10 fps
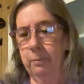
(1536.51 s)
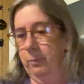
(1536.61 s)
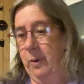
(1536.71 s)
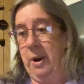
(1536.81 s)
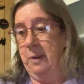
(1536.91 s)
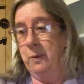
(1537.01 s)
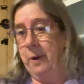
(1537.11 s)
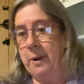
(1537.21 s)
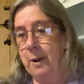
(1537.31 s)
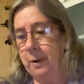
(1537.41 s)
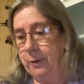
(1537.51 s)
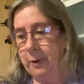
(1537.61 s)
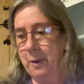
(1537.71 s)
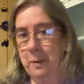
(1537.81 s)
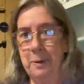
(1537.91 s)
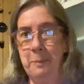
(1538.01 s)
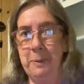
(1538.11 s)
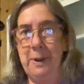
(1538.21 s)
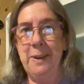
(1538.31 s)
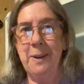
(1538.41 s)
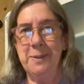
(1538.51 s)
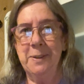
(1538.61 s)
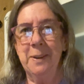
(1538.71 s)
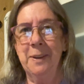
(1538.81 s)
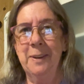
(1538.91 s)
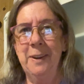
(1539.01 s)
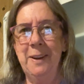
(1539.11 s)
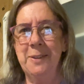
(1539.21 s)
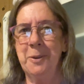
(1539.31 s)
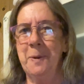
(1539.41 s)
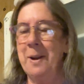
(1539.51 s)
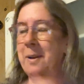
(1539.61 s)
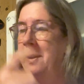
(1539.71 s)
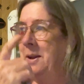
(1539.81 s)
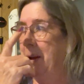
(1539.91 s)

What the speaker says: whatever he does, he does it. He does it well.